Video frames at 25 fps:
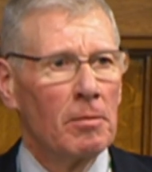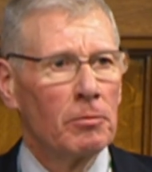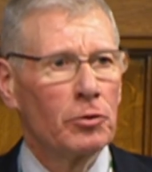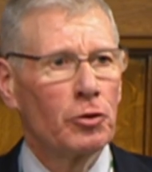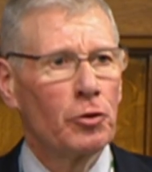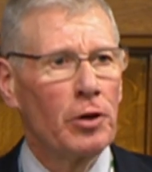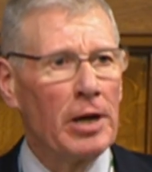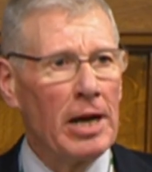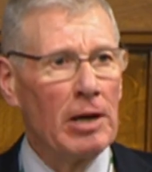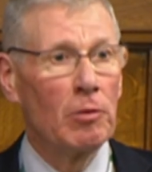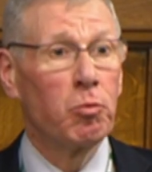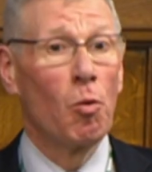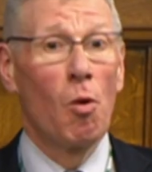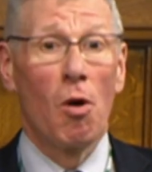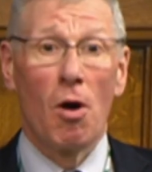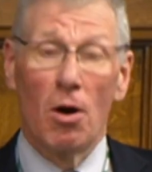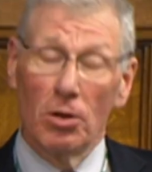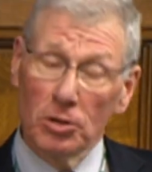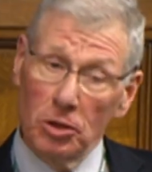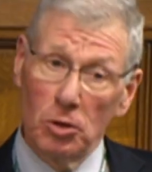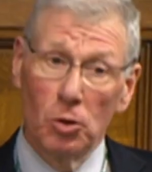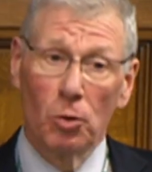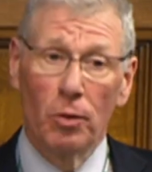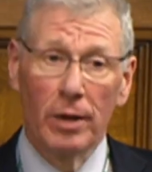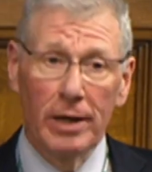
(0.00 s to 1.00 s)
Trade
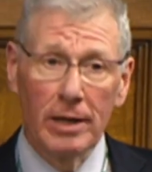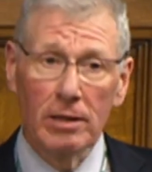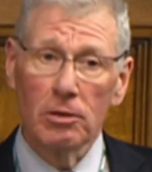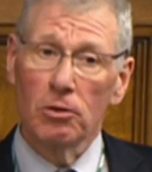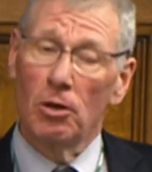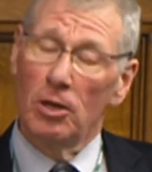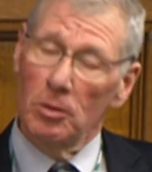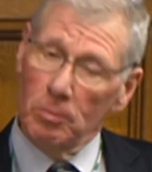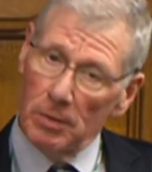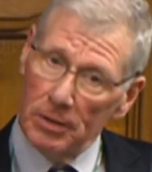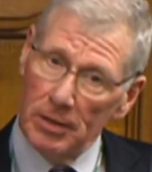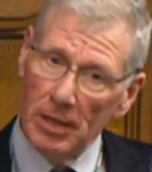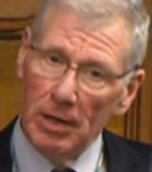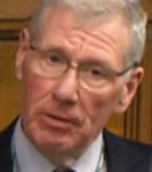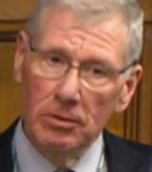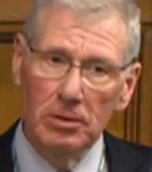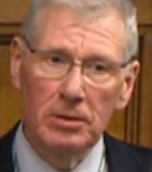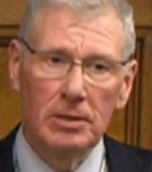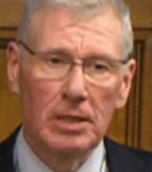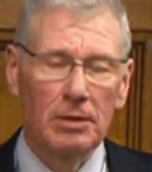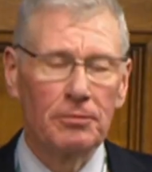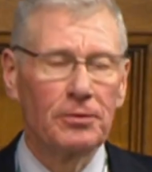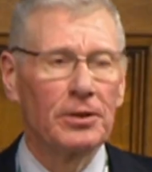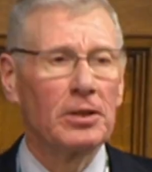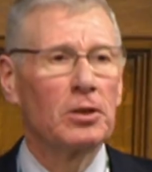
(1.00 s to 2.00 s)
was going, not
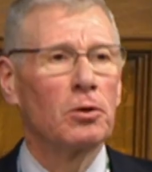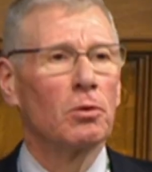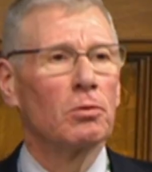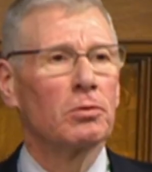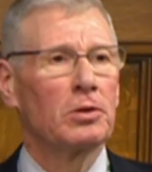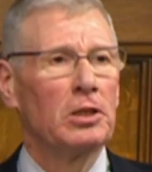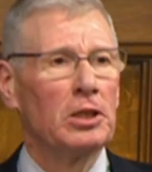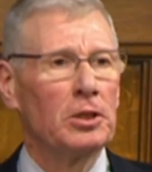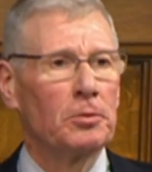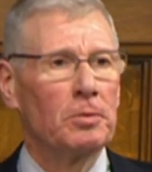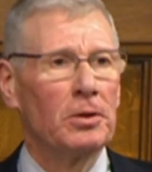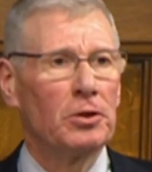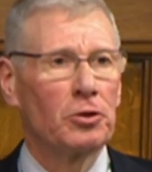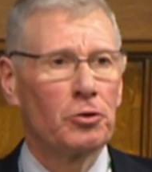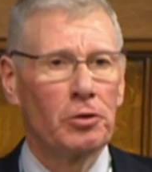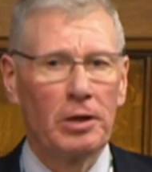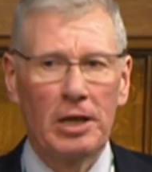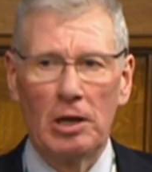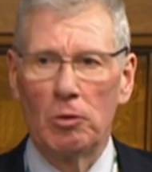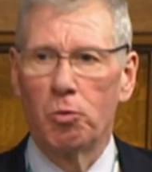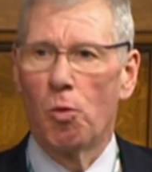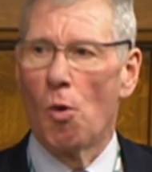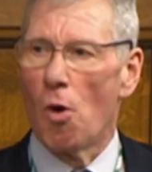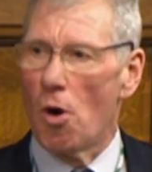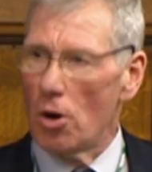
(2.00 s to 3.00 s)
without difficulties, but
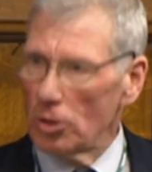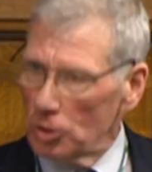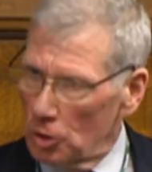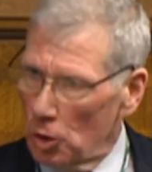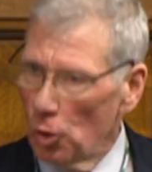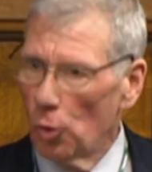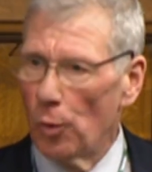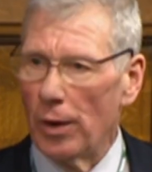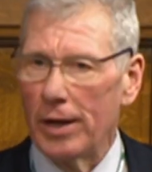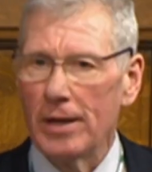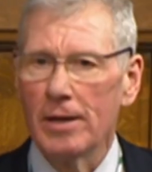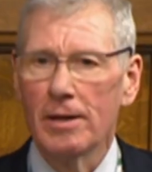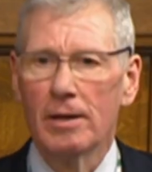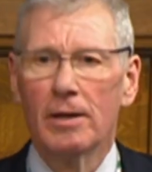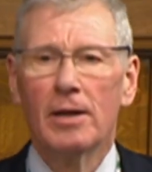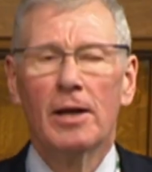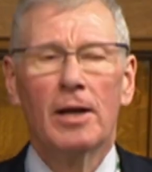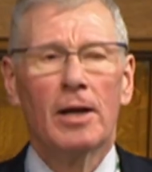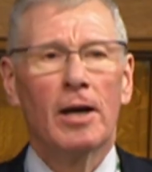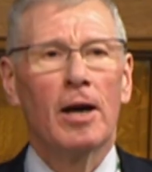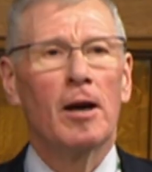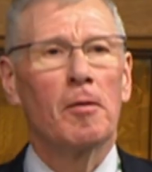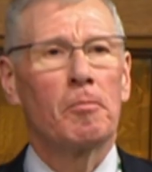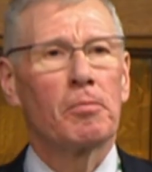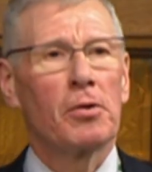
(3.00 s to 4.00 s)
trade was going
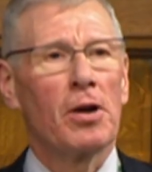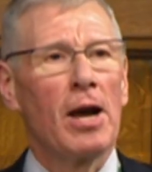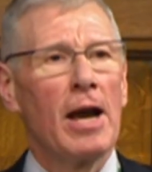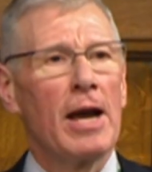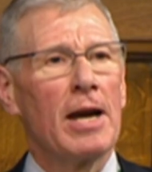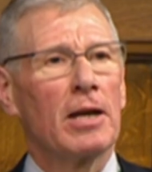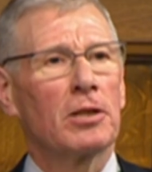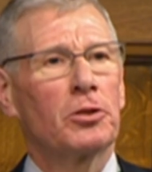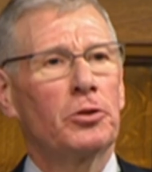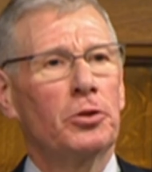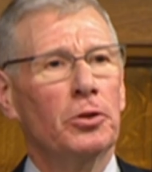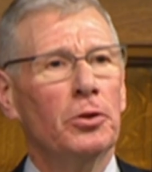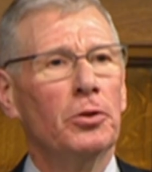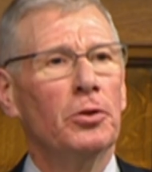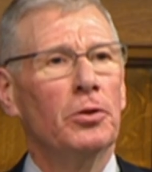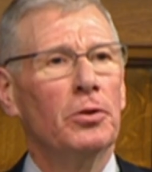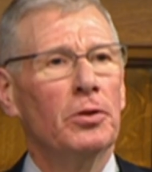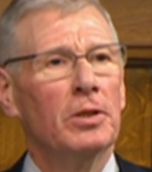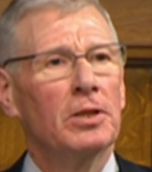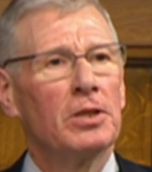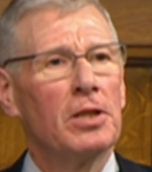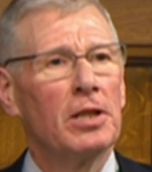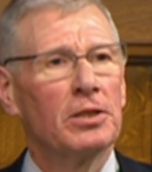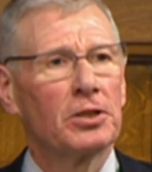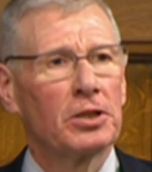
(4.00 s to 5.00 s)
prior
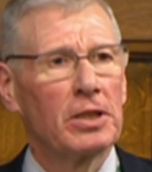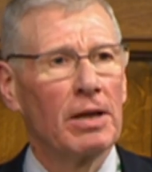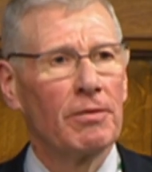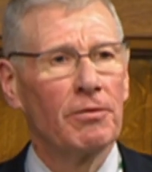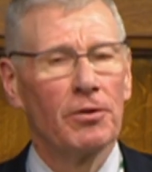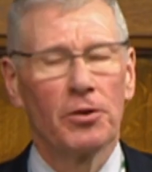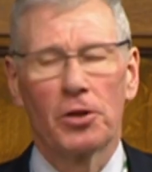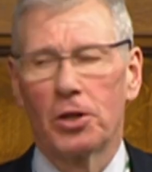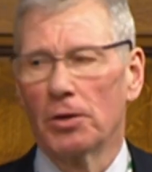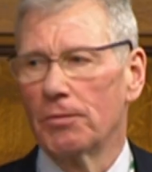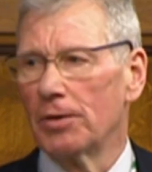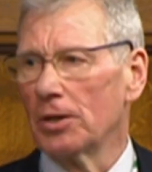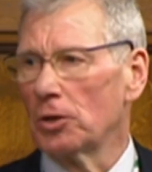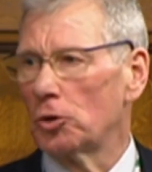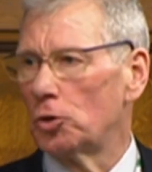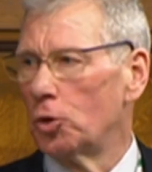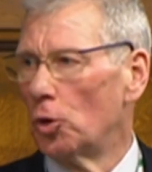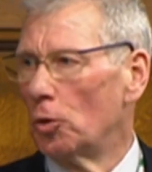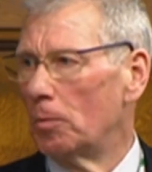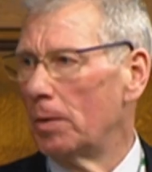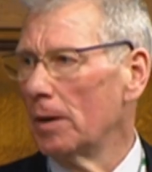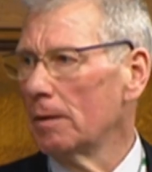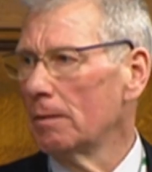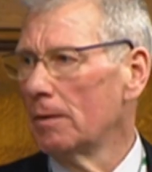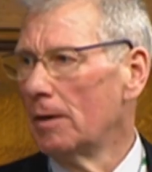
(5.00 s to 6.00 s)
to the 7th of
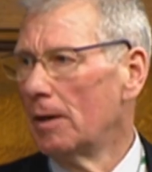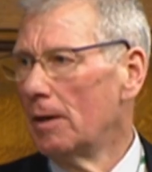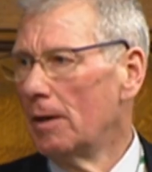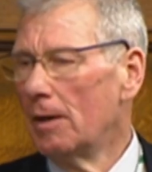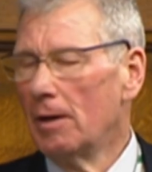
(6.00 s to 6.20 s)
October.